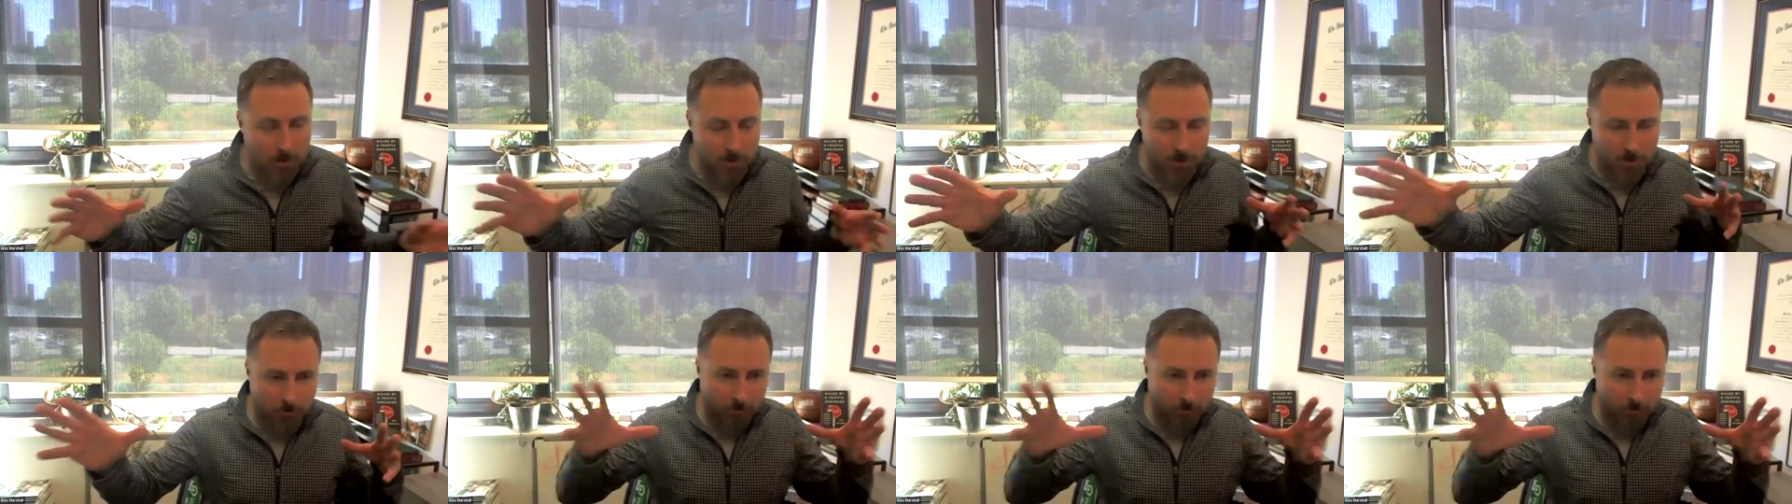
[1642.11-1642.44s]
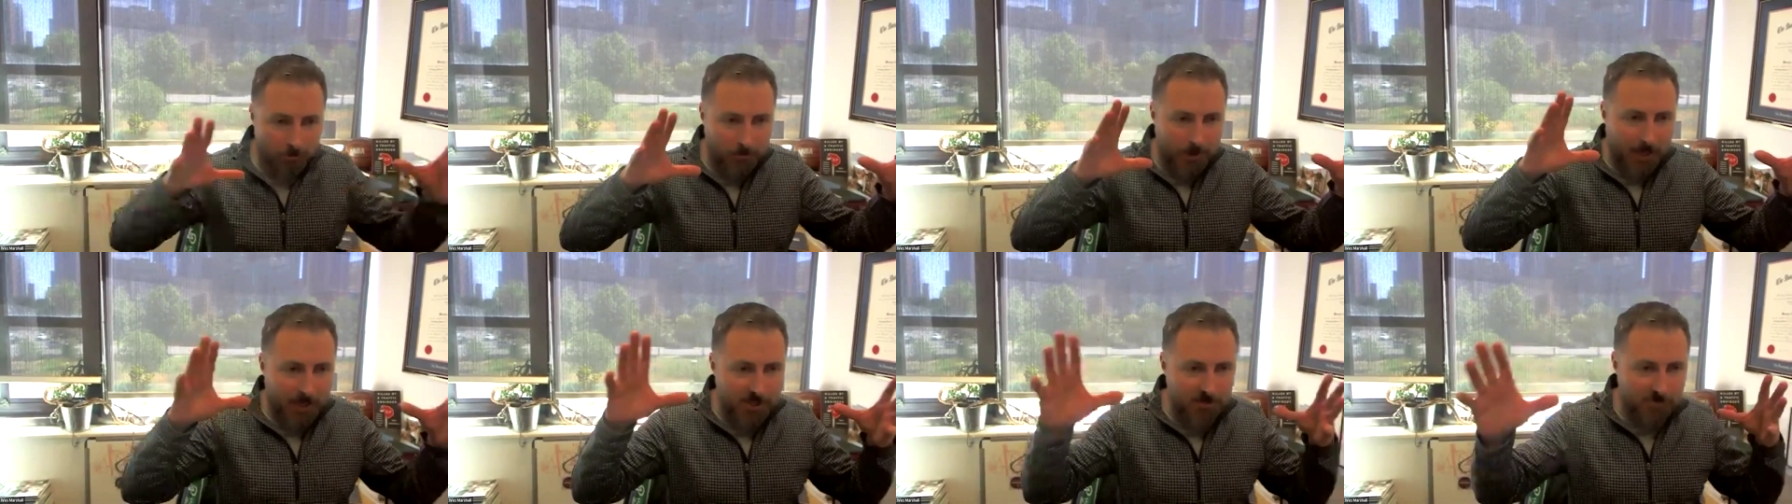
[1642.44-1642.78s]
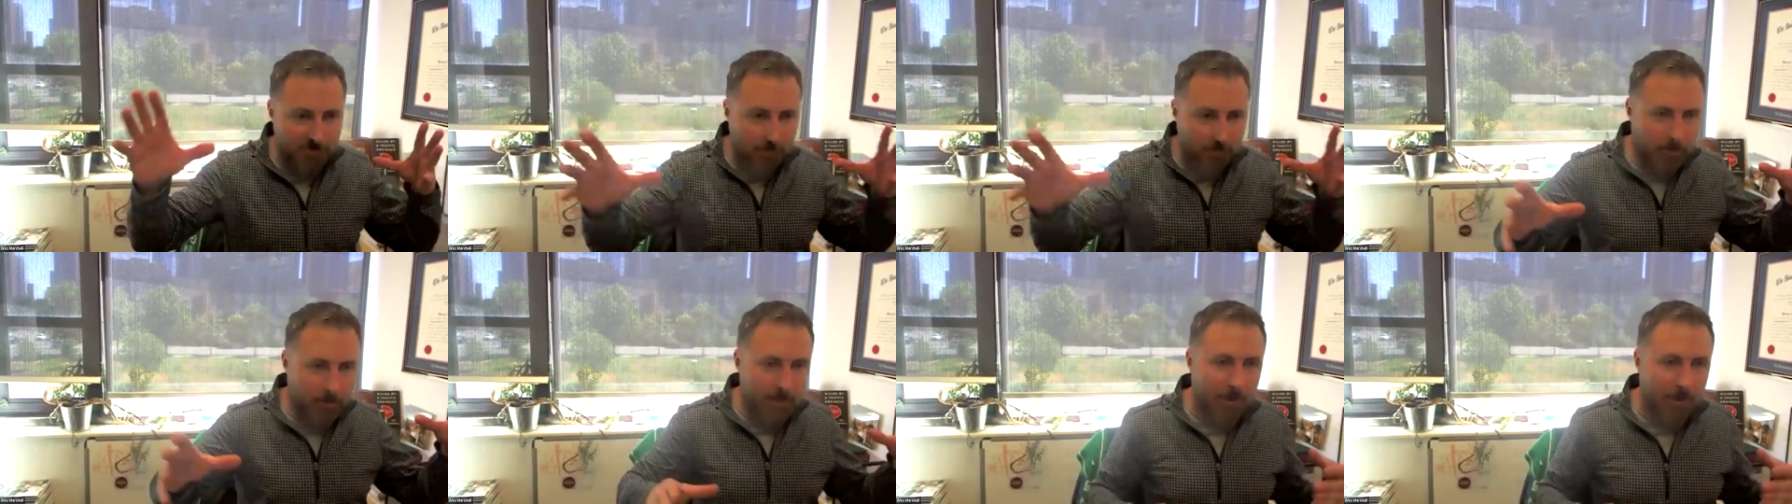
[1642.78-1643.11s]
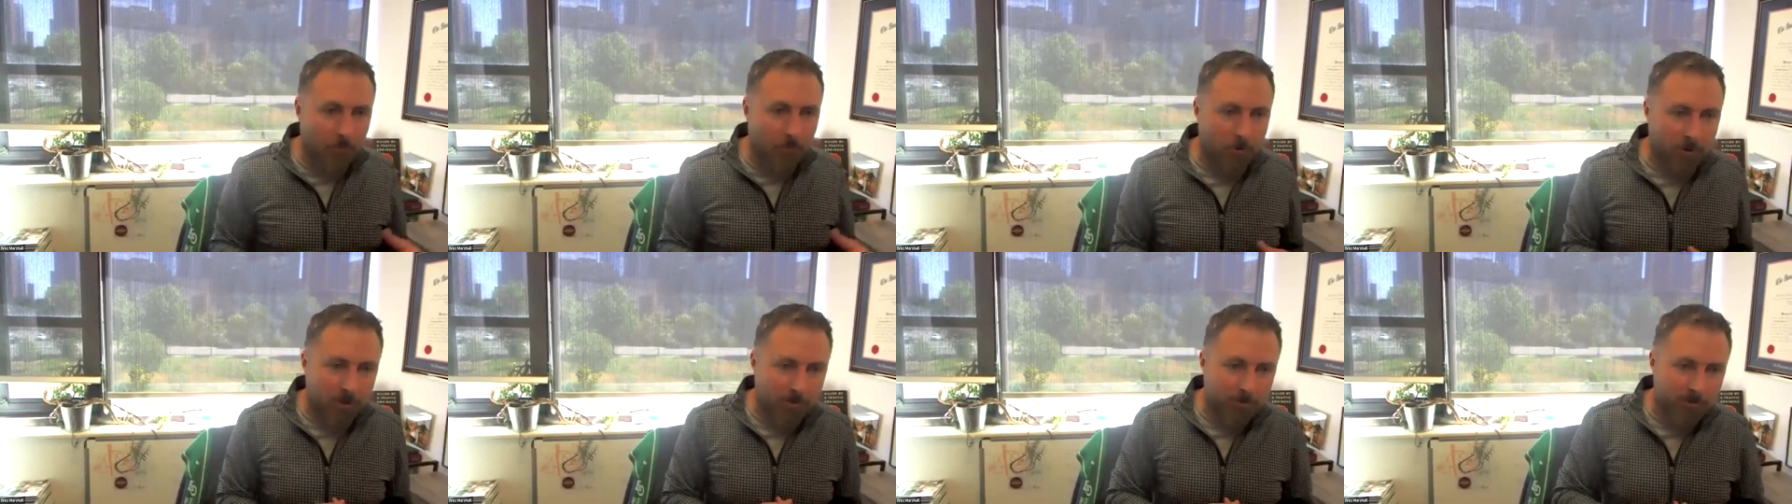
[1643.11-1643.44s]
is sort of best from a
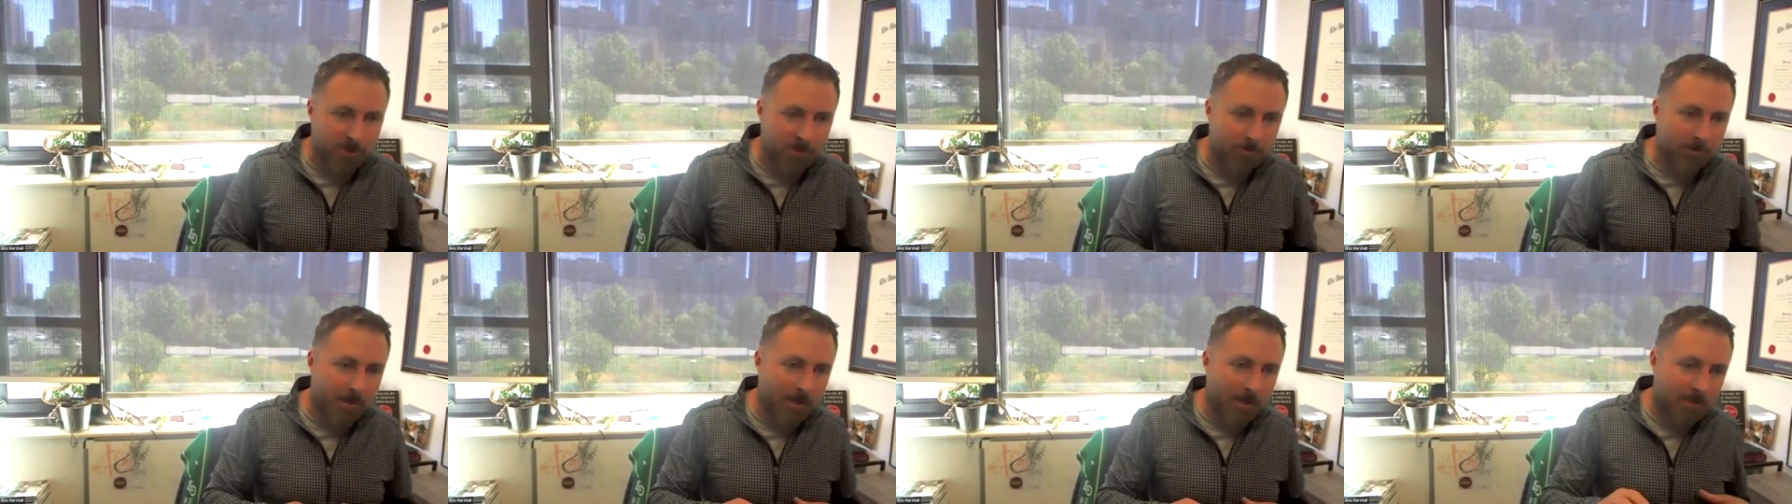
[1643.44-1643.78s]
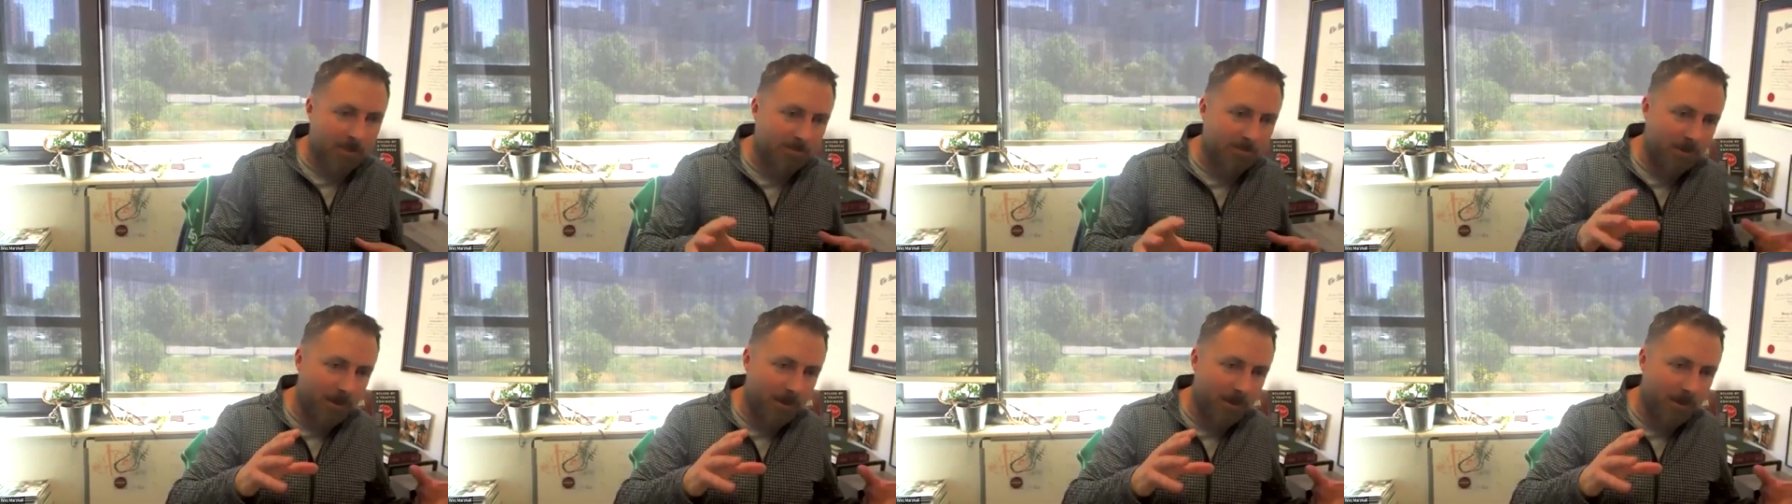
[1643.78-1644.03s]
network perspective.